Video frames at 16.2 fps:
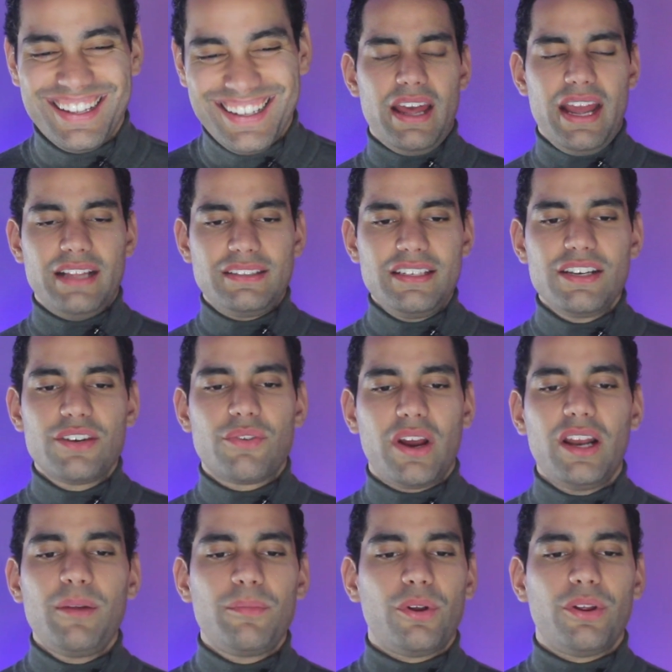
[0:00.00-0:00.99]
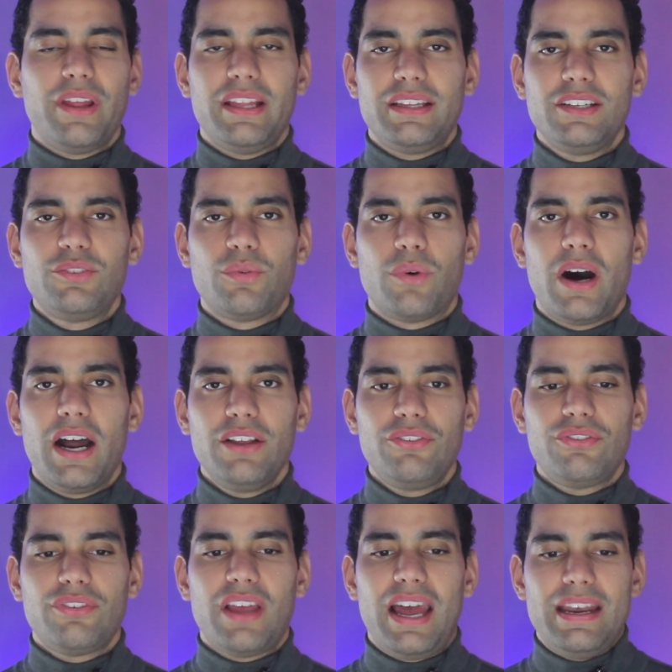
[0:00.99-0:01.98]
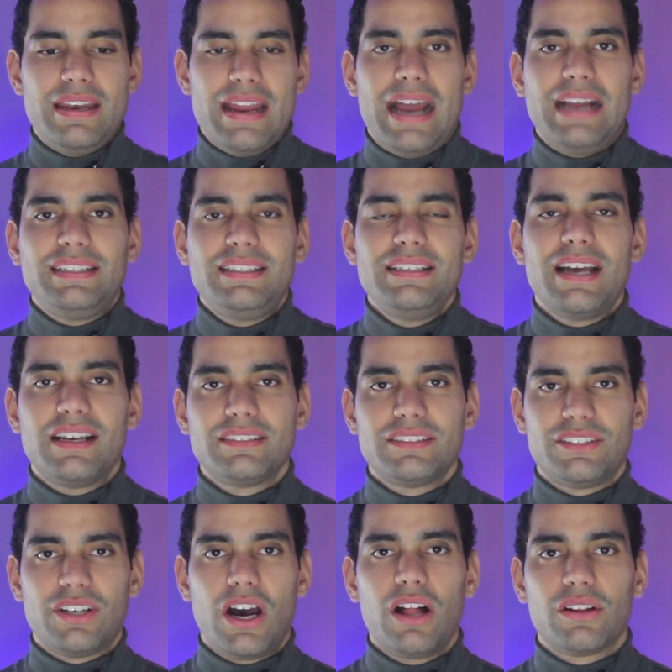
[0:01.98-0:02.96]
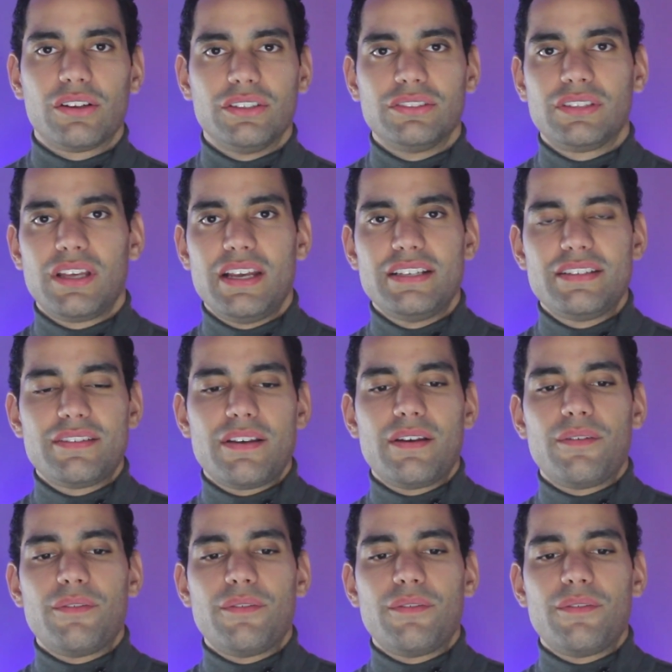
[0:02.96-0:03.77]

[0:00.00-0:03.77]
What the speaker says: It's incredible that this watch at $19,000 is